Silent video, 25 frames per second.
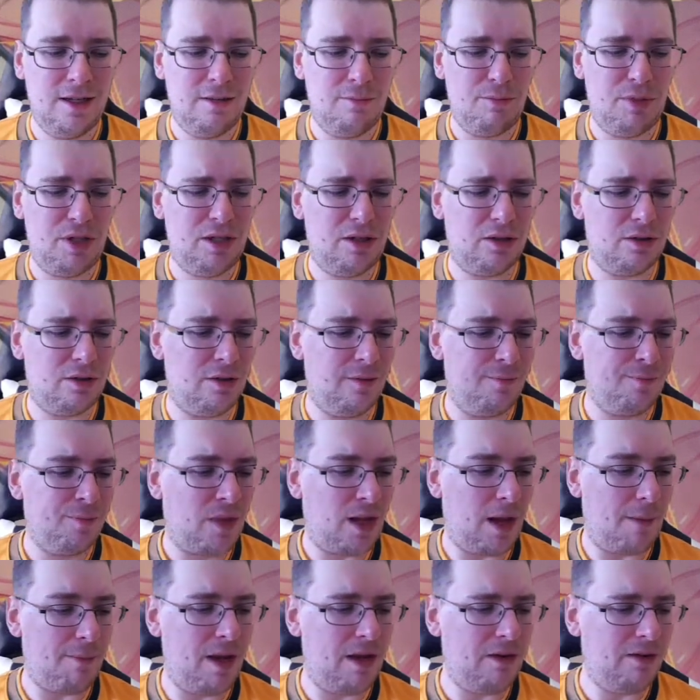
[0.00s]
But no,
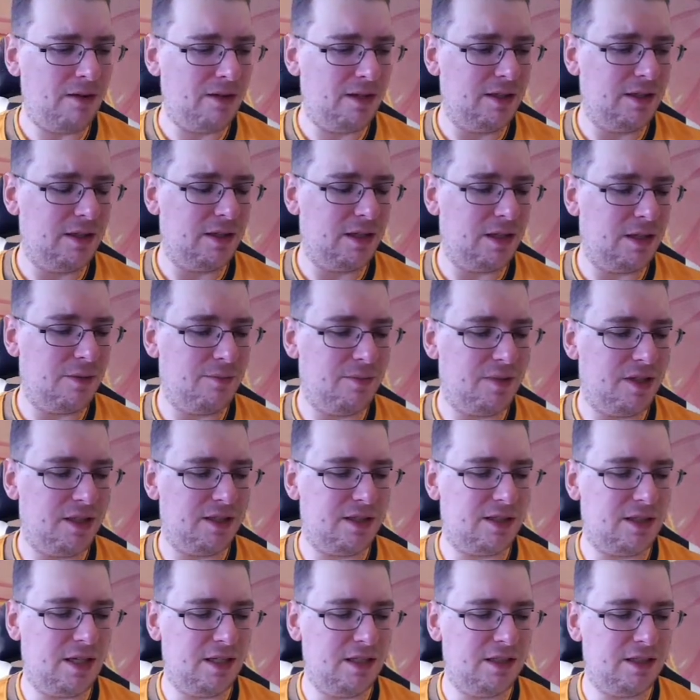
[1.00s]
apparently
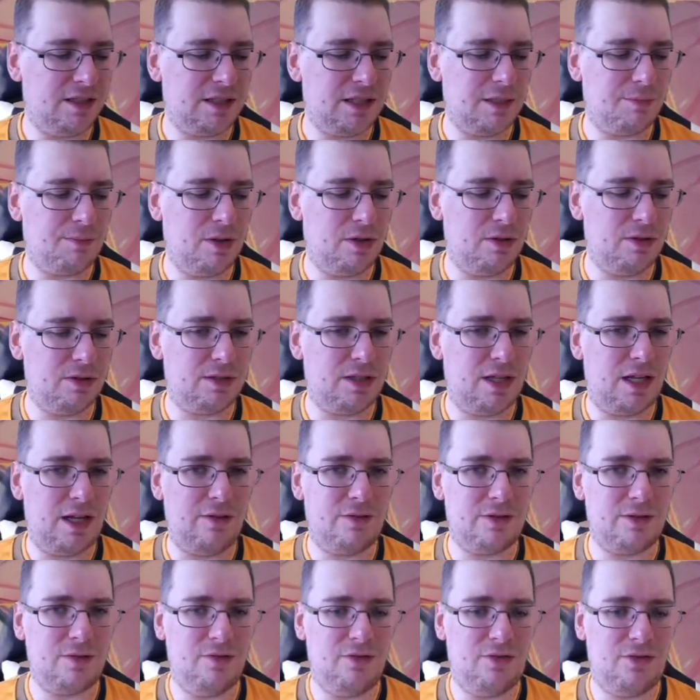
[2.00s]
this tin's supposed to
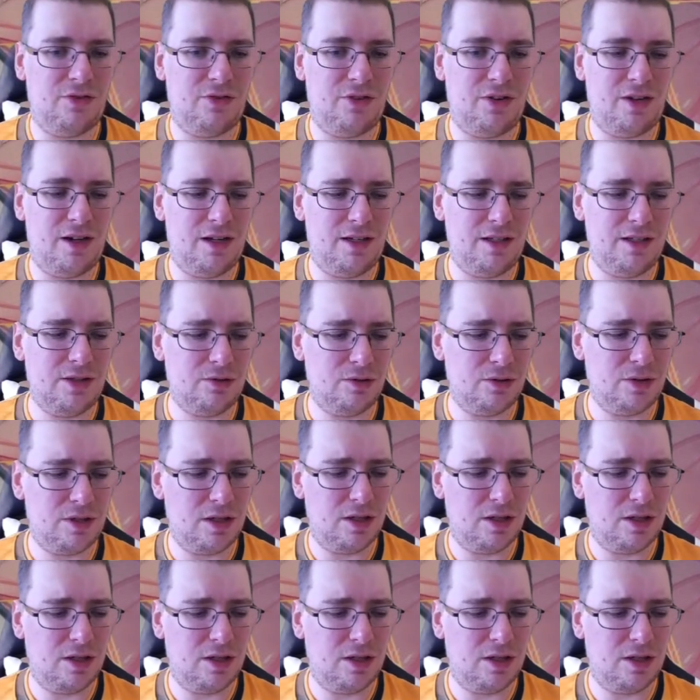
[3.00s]
have some fairly good